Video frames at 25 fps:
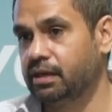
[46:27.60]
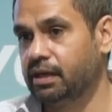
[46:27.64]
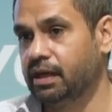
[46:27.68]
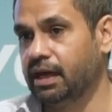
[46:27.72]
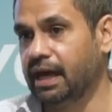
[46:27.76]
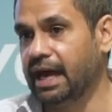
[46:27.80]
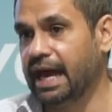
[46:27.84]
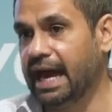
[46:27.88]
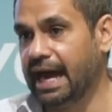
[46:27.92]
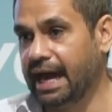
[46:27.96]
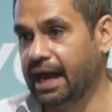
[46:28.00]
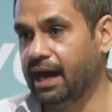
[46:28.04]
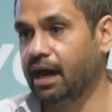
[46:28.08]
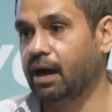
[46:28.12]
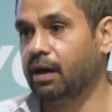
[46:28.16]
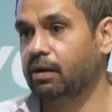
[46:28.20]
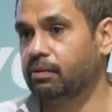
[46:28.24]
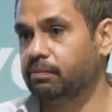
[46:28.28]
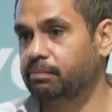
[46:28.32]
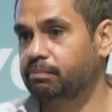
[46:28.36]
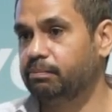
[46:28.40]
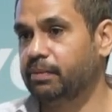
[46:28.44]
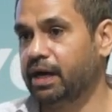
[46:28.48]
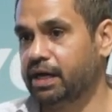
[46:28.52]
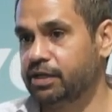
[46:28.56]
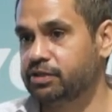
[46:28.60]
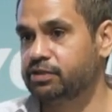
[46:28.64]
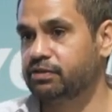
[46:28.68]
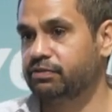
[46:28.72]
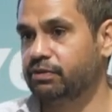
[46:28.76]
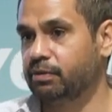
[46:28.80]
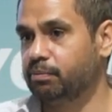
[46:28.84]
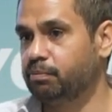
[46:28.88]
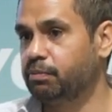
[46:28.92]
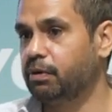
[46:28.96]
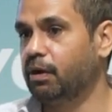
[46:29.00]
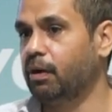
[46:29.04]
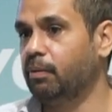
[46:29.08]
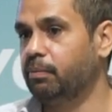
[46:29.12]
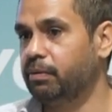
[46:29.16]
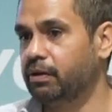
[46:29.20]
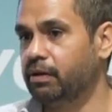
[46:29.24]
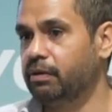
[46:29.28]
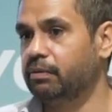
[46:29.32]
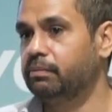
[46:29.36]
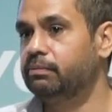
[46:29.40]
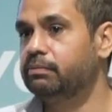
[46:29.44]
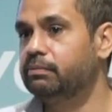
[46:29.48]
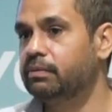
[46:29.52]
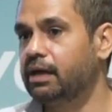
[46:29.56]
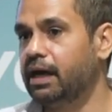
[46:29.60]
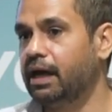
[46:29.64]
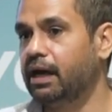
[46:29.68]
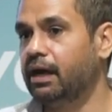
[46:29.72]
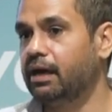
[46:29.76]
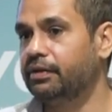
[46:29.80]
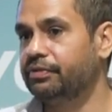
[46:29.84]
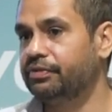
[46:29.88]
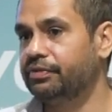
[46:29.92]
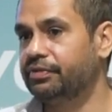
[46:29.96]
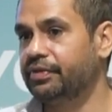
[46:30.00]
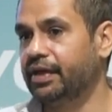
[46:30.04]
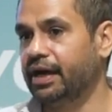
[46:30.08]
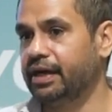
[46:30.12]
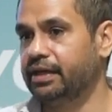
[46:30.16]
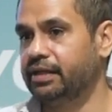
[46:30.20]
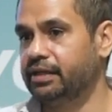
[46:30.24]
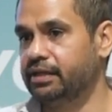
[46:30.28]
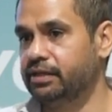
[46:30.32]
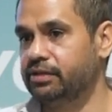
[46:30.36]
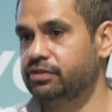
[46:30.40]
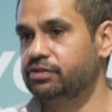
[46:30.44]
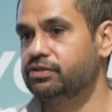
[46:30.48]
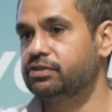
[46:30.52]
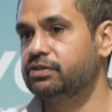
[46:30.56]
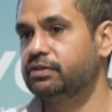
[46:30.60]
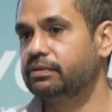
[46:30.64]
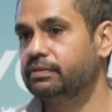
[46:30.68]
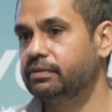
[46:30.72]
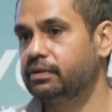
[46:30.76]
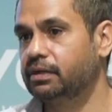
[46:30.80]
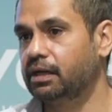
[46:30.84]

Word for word: how much of a problem that is.